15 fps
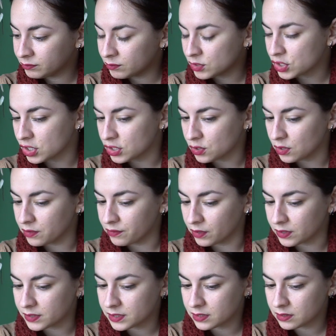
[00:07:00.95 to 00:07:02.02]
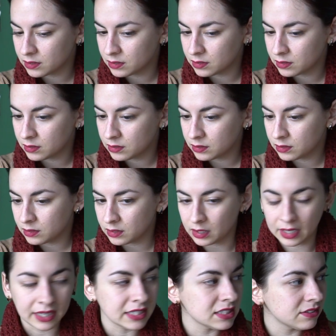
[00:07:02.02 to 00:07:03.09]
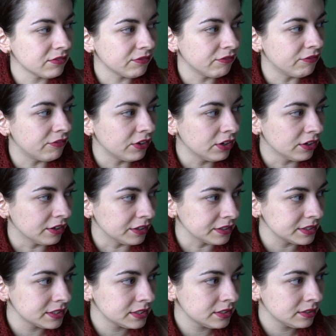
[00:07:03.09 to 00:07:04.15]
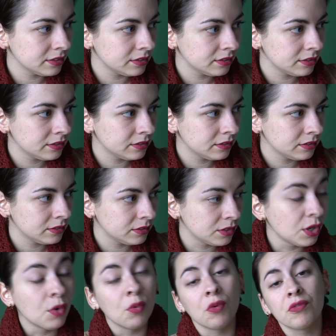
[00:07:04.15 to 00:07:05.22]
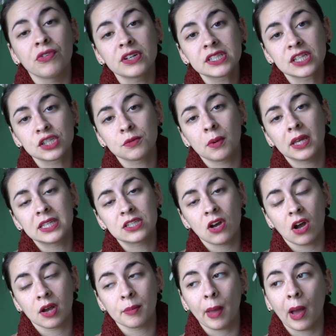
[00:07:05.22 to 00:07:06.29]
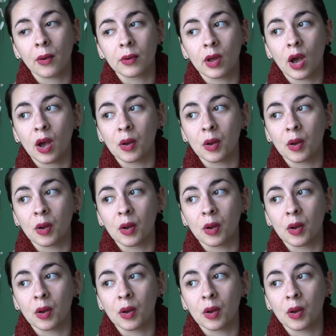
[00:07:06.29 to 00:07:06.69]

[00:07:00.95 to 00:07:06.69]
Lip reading: What should I show you first? I guess first I should probably talk about